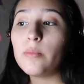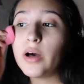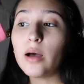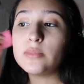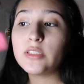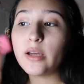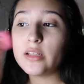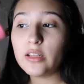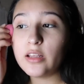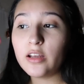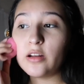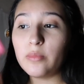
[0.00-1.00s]
But I'm scared that
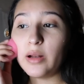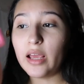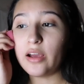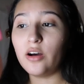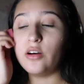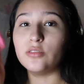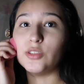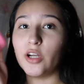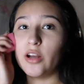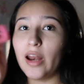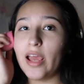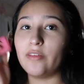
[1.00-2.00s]
they're gonna be like, oh,
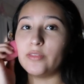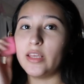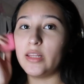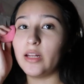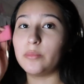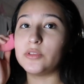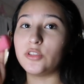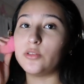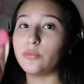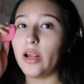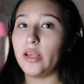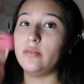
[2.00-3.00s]
turn left, and then I'm gonna
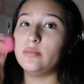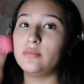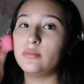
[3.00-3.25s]
turn right.